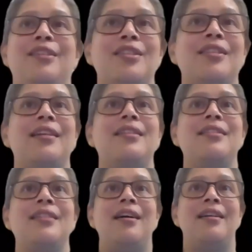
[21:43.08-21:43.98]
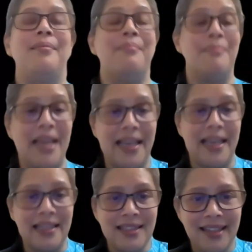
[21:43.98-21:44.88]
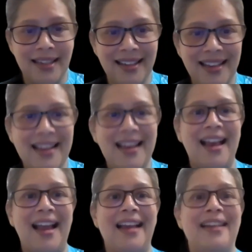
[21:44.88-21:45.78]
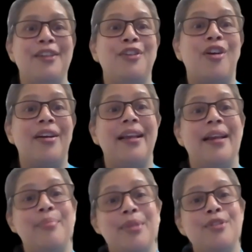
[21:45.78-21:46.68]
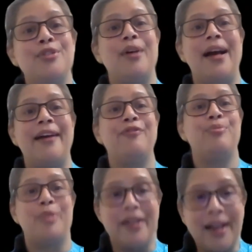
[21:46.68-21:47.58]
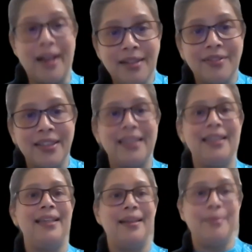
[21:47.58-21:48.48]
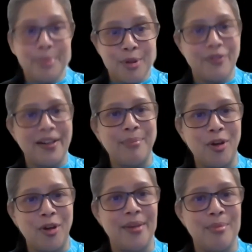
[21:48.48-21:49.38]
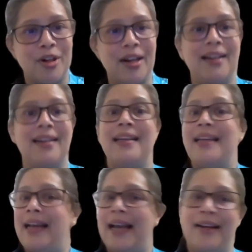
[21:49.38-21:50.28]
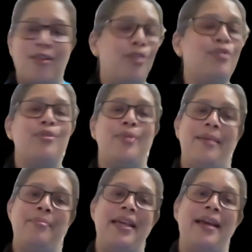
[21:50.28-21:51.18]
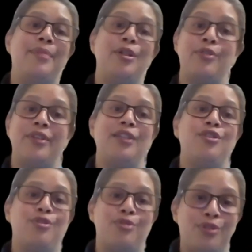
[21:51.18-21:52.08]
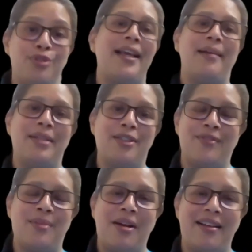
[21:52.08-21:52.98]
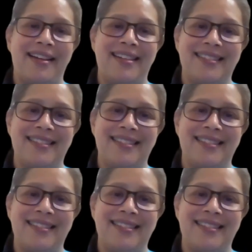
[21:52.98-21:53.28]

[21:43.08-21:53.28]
results are amazing and you're able to have productivity, improved employee morale, and also be able to reach to new segments of the market.